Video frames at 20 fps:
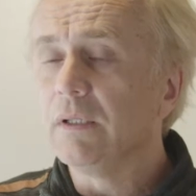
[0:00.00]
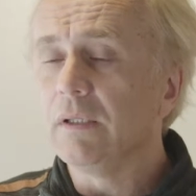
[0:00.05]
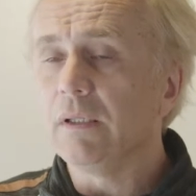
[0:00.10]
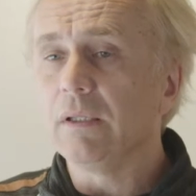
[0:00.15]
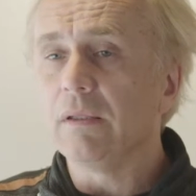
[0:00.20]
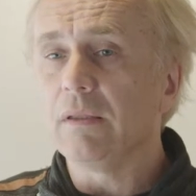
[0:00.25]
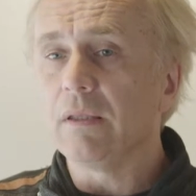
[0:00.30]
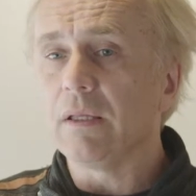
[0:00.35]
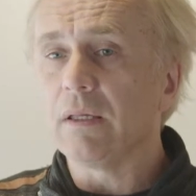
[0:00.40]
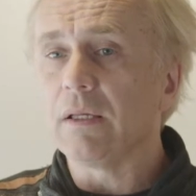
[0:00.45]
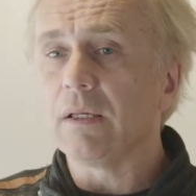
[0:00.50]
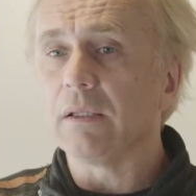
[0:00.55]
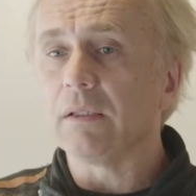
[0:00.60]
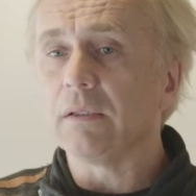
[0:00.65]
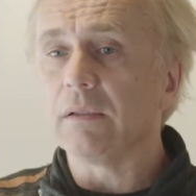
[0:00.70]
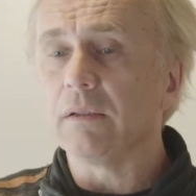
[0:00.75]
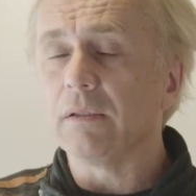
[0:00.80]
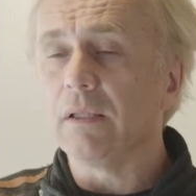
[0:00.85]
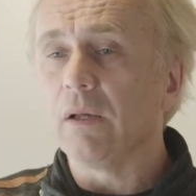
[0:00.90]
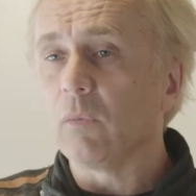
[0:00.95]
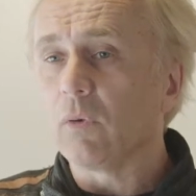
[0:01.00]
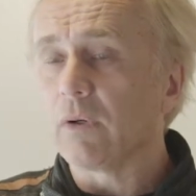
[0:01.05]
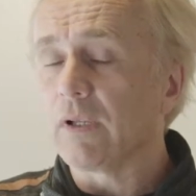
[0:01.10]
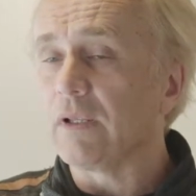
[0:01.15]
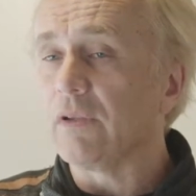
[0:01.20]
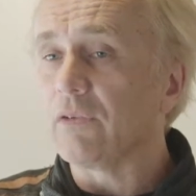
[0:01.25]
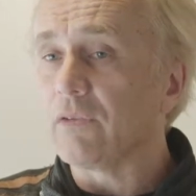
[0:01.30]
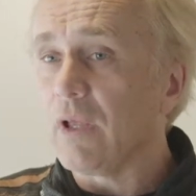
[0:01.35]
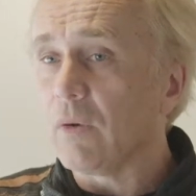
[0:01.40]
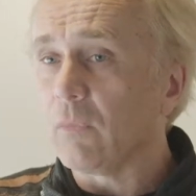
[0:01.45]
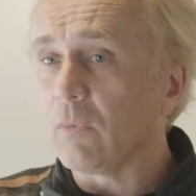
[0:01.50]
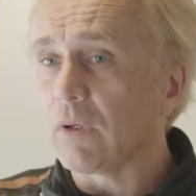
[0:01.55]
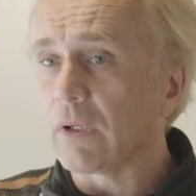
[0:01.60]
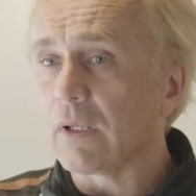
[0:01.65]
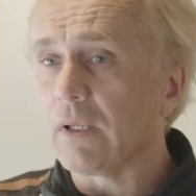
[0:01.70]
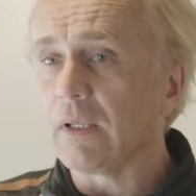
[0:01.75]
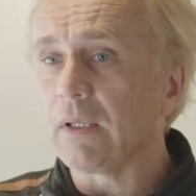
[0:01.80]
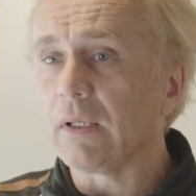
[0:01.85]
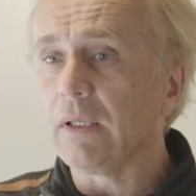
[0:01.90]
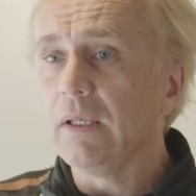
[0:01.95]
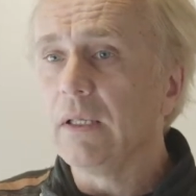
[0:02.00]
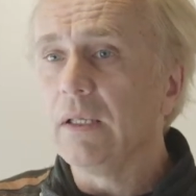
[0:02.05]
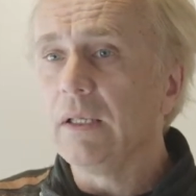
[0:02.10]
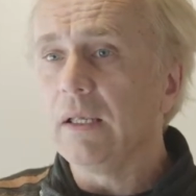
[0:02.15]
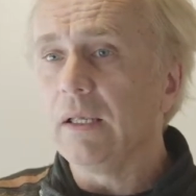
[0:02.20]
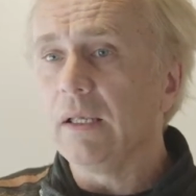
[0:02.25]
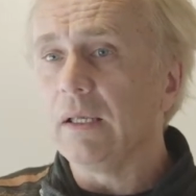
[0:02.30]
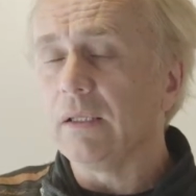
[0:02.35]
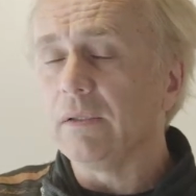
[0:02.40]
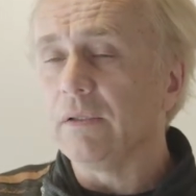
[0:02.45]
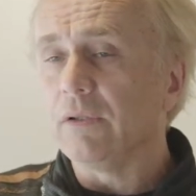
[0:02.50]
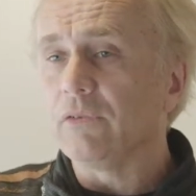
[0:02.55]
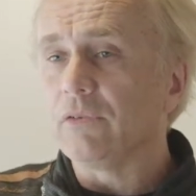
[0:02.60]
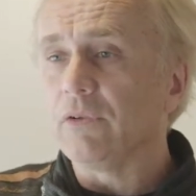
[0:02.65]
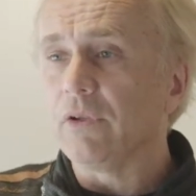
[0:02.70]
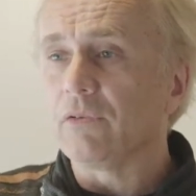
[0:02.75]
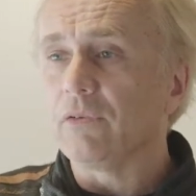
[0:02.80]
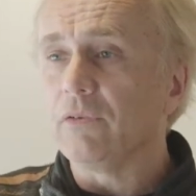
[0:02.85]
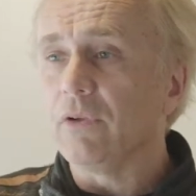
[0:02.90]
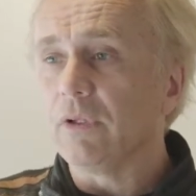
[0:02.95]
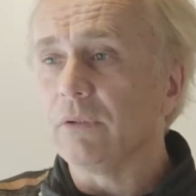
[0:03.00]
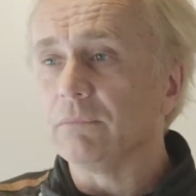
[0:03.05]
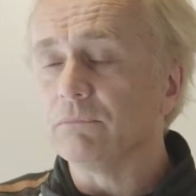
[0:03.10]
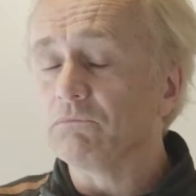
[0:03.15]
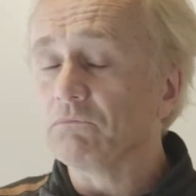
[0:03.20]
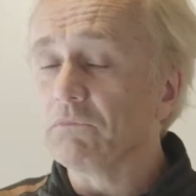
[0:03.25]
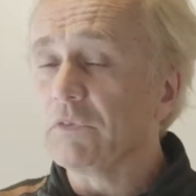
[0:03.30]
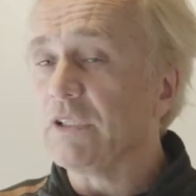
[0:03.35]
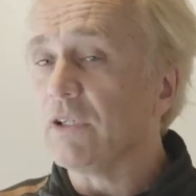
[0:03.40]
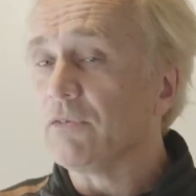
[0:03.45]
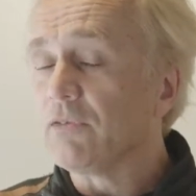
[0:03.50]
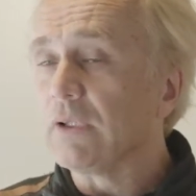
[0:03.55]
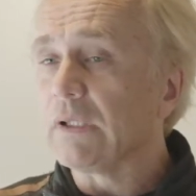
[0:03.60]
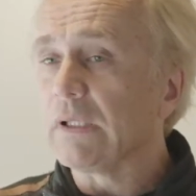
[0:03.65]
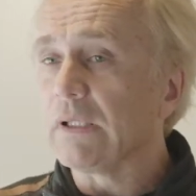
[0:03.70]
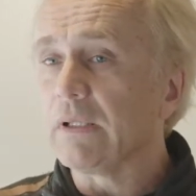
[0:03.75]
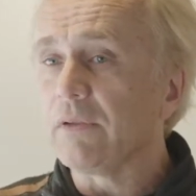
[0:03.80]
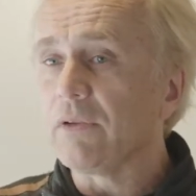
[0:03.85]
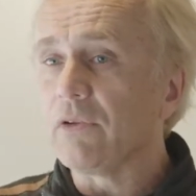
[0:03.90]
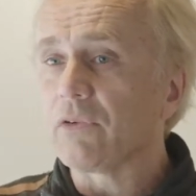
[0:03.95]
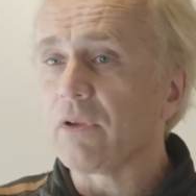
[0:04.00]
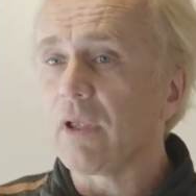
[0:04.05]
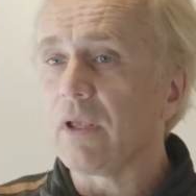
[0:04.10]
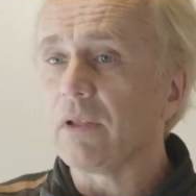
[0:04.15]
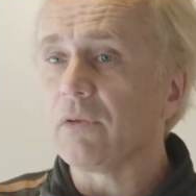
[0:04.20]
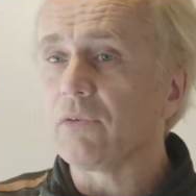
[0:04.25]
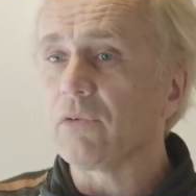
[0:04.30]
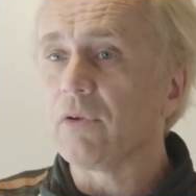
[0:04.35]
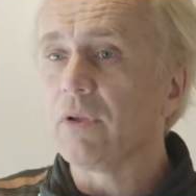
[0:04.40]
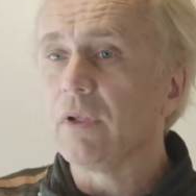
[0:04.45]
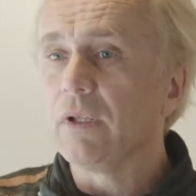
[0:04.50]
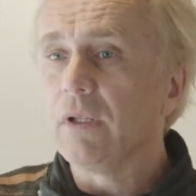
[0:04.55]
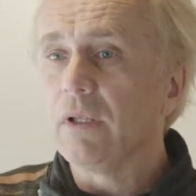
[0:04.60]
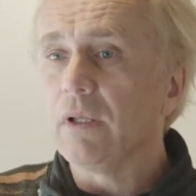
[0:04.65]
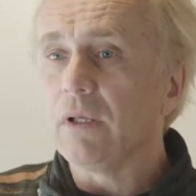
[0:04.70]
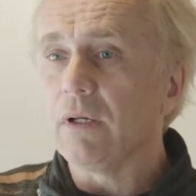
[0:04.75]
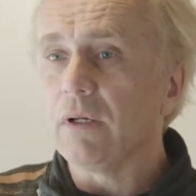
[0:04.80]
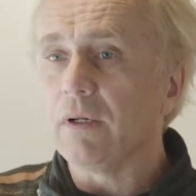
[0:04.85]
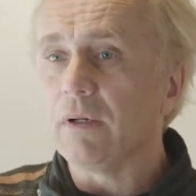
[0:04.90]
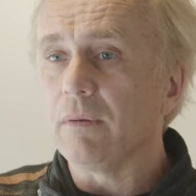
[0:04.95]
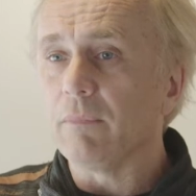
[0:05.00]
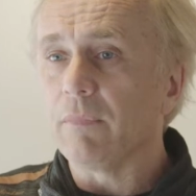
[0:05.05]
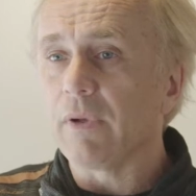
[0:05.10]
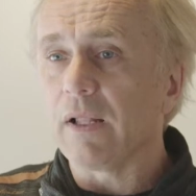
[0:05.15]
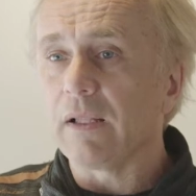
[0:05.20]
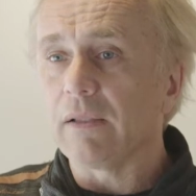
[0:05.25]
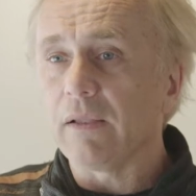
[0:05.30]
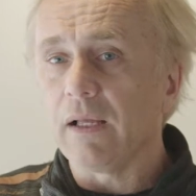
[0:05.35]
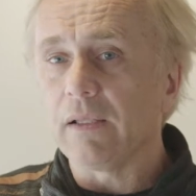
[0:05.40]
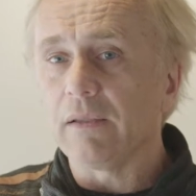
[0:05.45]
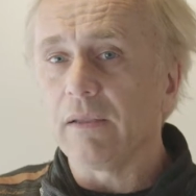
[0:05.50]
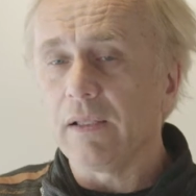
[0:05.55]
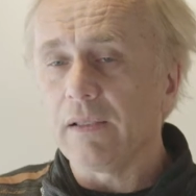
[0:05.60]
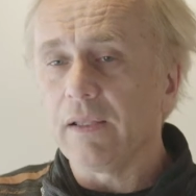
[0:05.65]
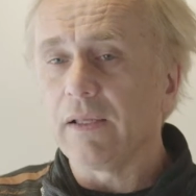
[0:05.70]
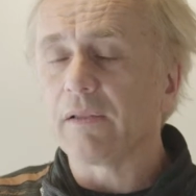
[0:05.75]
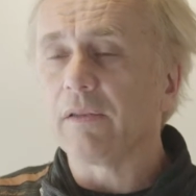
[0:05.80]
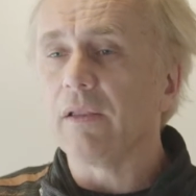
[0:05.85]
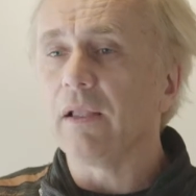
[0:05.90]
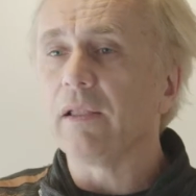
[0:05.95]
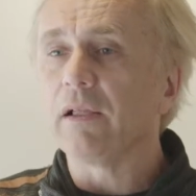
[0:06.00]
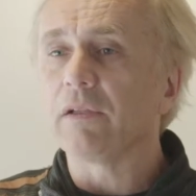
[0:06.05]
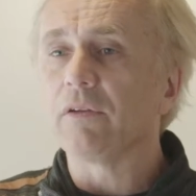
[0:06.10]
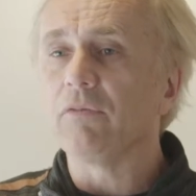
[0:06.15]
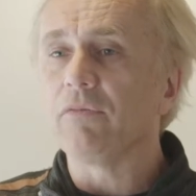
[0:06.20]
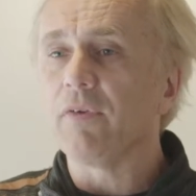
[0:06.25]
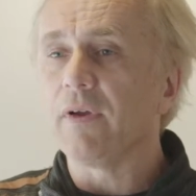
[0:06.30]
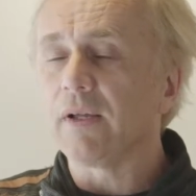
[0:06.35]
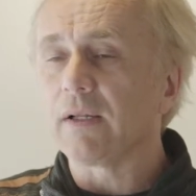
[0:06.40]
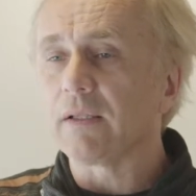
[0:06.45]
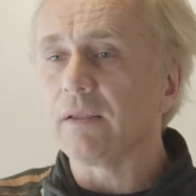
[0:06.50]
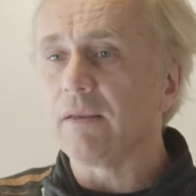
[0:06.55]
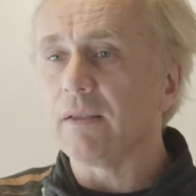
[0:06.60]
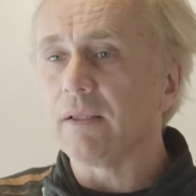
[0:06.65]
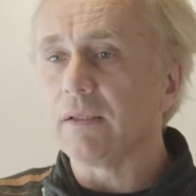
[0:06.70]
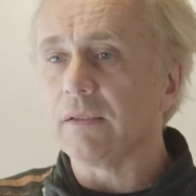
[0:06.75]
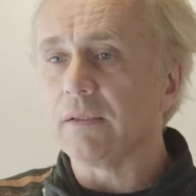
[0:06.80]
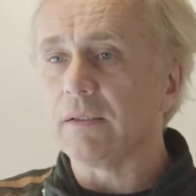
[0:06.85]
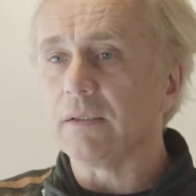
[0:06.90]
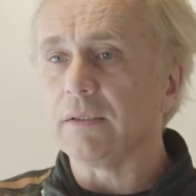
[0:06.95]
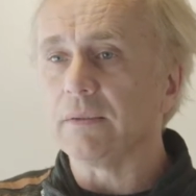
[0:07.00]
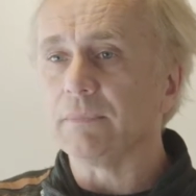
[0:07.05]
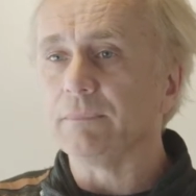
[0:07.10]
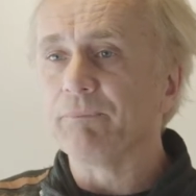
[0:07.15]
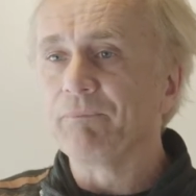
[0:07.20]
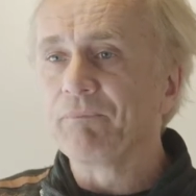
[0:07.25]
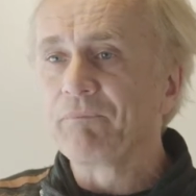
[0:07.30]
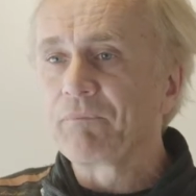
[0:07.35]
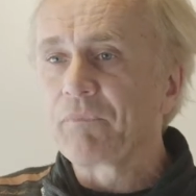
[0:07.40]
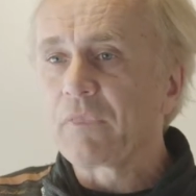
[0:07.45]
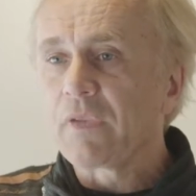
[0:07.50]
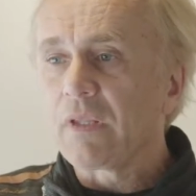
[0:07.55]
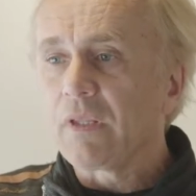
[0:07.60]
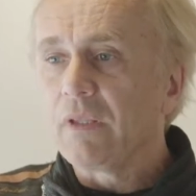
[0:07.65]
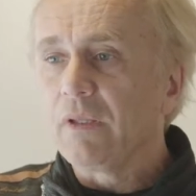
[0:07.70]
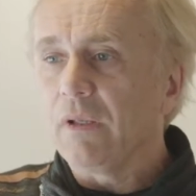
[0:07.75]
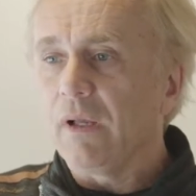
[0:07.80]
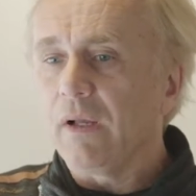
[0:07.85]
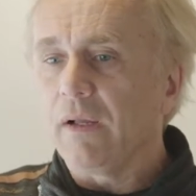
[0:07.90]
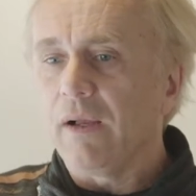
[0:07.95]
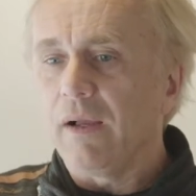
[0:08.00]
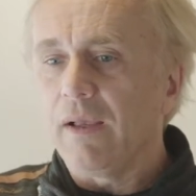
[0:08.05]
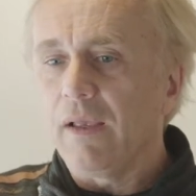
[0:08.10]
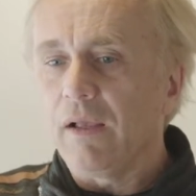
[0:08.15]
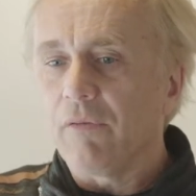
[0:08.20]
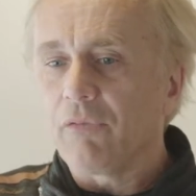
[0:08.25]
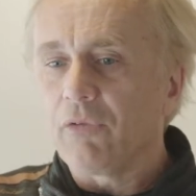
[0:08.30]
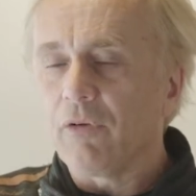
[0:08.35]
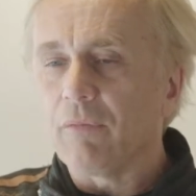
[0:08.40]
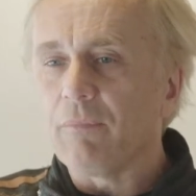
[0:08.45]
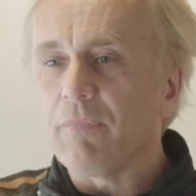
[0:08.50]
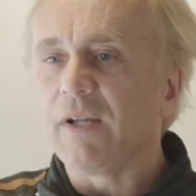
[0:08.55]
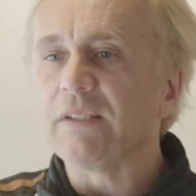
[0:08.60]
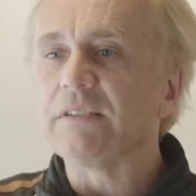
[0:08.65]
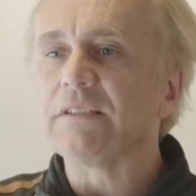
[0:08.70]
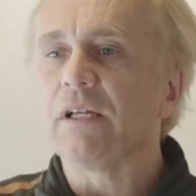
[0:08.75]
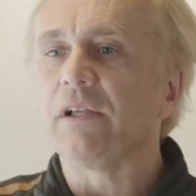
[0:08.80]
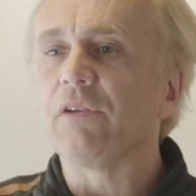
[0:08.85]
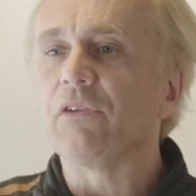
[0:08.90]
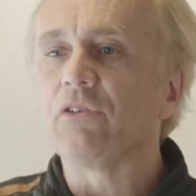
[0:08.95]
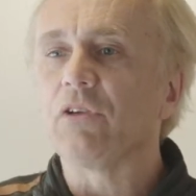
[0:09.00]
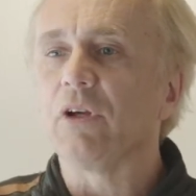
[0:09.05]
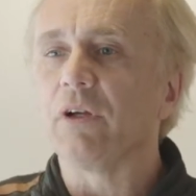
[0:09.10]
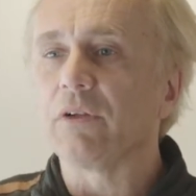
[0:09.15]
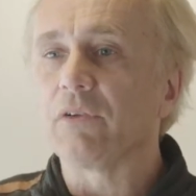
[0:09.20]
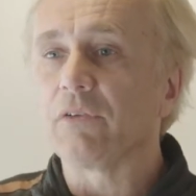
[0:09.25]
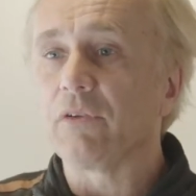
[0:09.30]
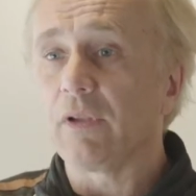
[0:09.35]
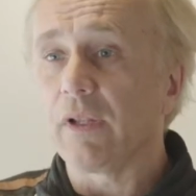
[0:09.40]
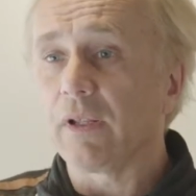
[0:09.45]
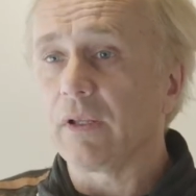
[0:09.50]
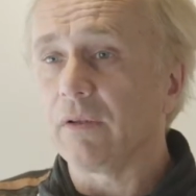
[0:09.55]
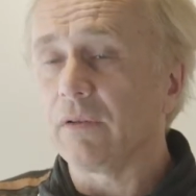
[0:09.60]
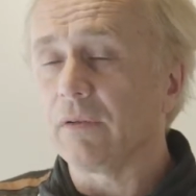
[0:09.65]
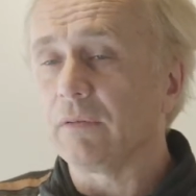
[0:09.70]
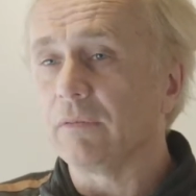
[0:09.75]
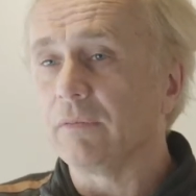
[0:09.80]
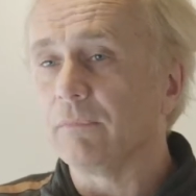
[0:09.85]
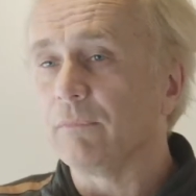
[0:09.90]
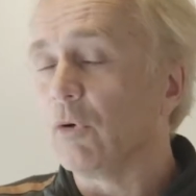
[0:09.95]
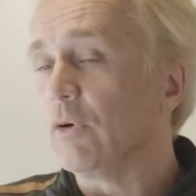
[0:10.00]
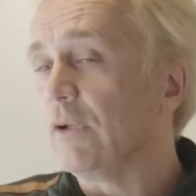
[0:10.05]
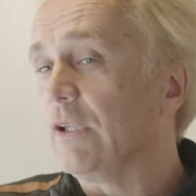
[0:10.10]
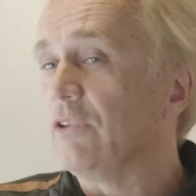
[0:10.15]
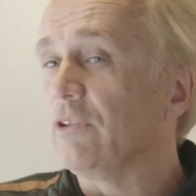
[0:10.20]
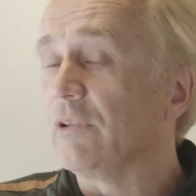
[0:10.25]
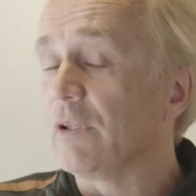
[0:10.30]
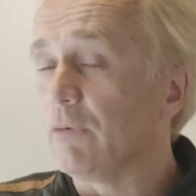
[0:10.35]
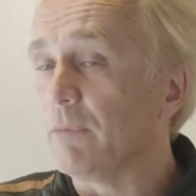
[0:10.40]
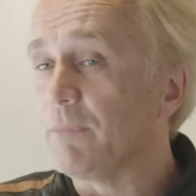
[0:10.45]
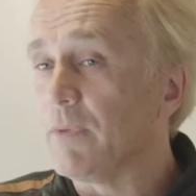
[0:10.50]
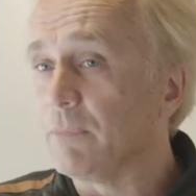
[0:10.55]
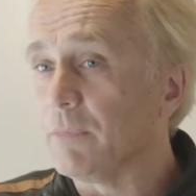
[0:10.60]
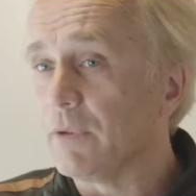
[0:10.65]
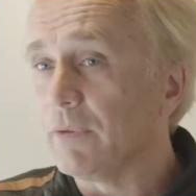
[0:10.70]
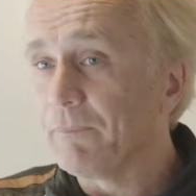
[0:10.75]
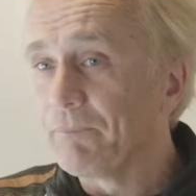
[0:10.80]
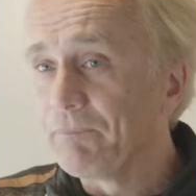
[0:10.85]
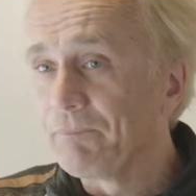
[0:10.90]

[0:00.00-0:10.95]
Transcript: In the end, networking is networking, and it's just done differently in this case. But I like the fact that I have sort of bite-sized chunks that I can more easily remember.